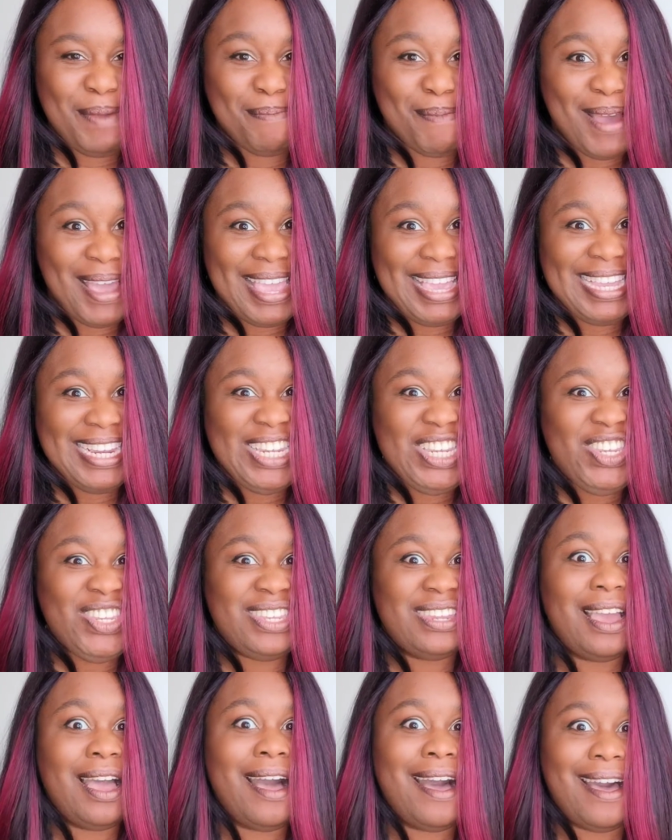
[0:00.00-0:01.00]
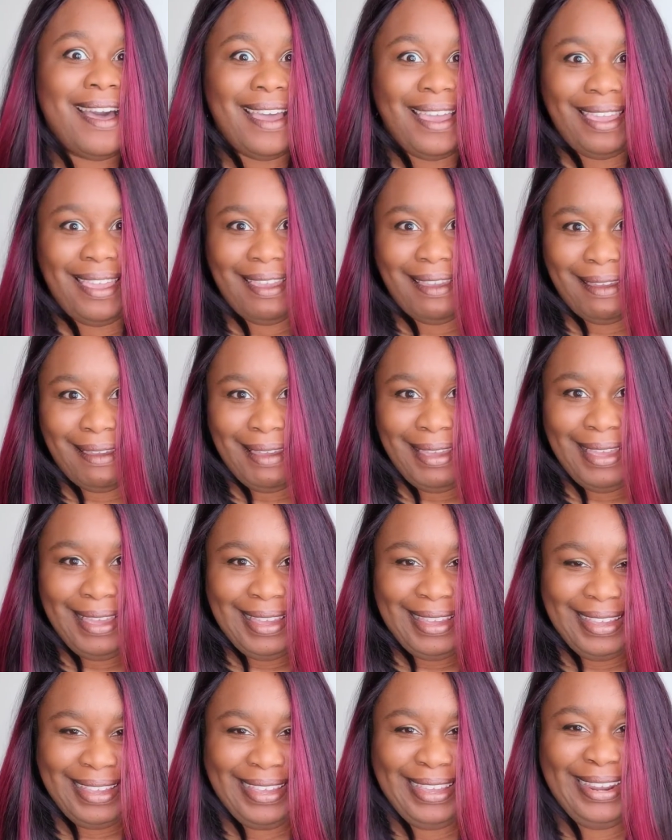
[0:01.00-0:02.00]
in my entire
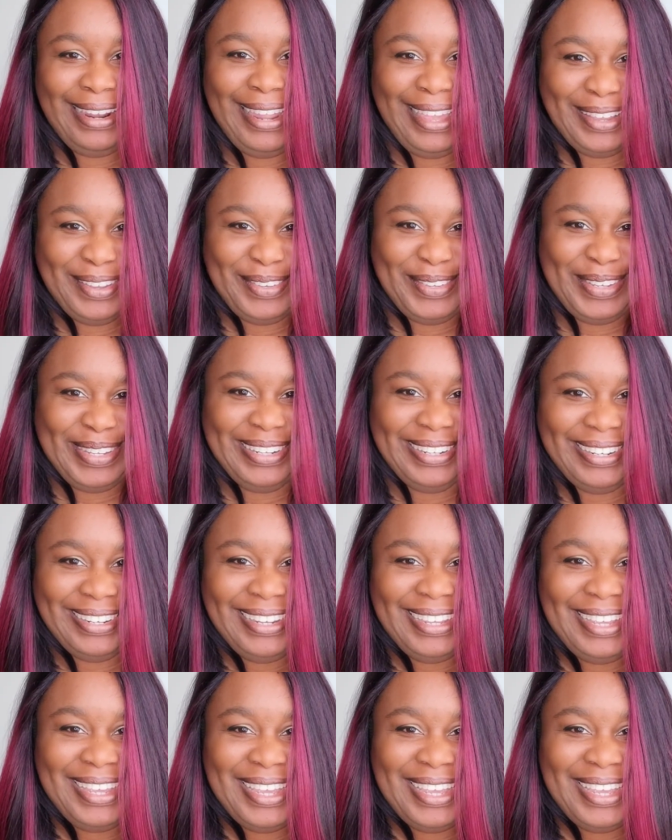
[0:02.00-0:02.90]
collection.